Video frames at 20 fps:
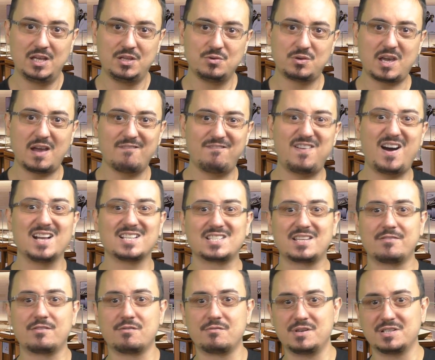you can find
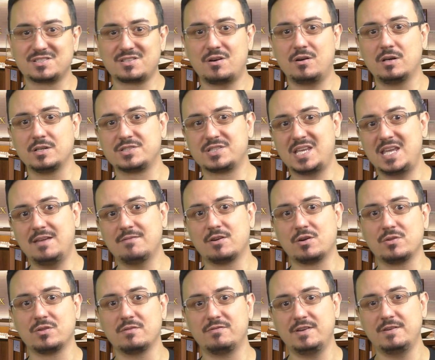several results even
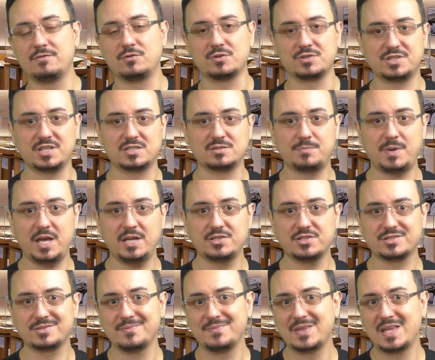on the 5th or 6th
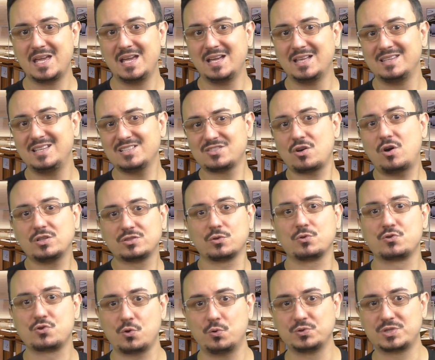pages. This also
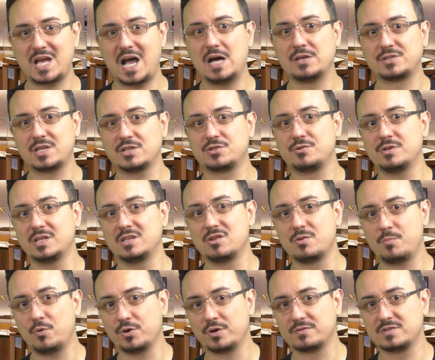shows how saturated
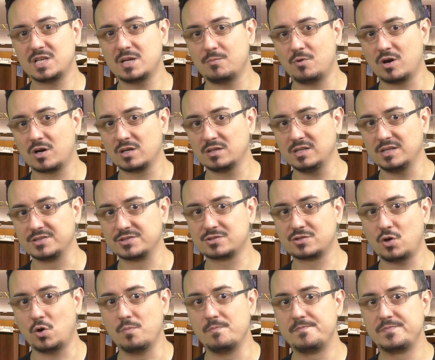the point-of-sale market is.
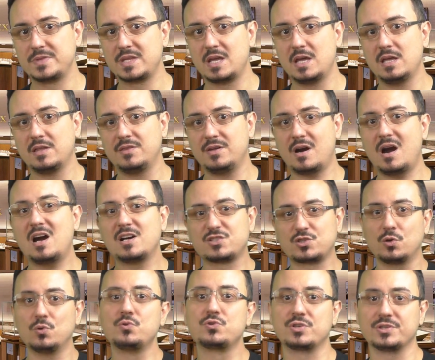So there are
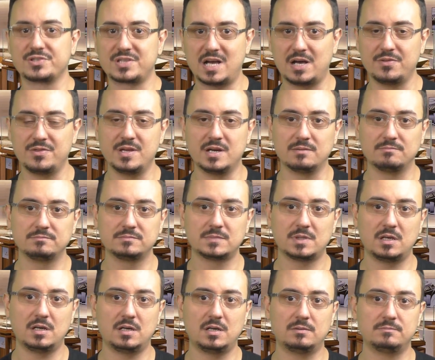solutions out there,
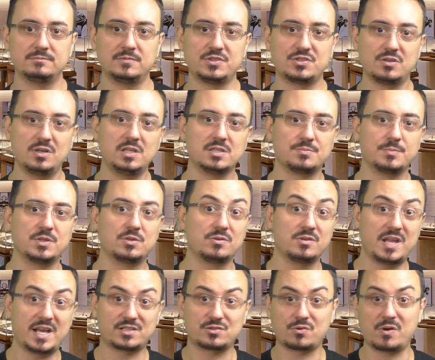which leads me to
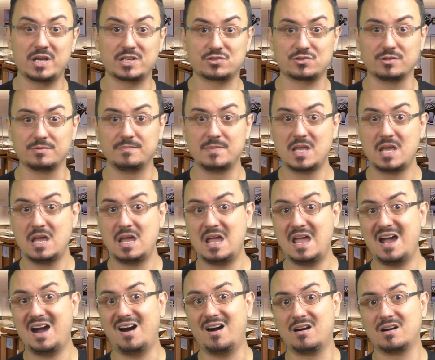the next question.
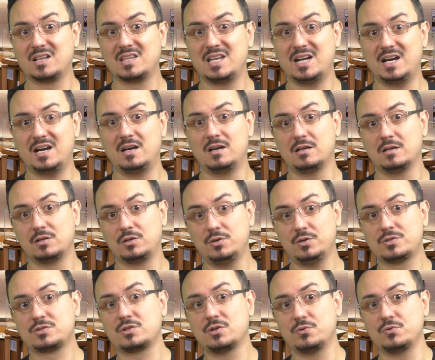Are there
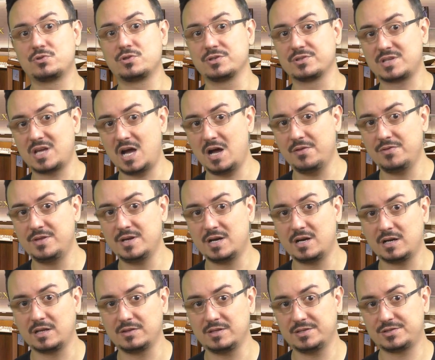good solutions out
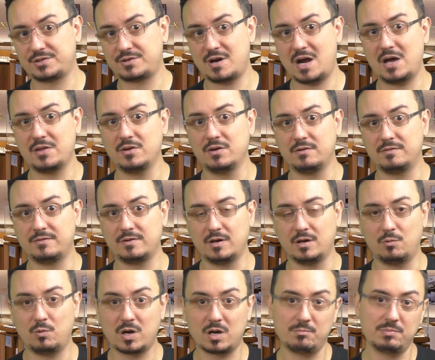there in this crowd of
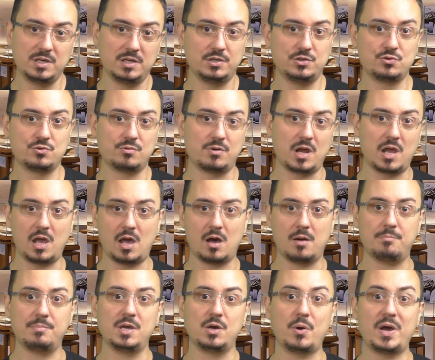wannabe jewelry
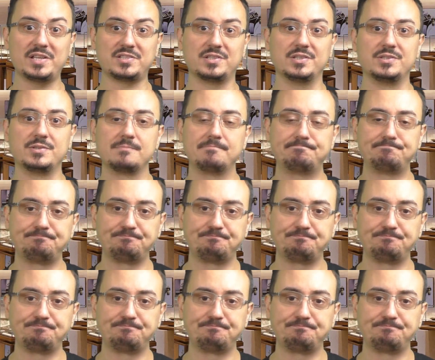POSs?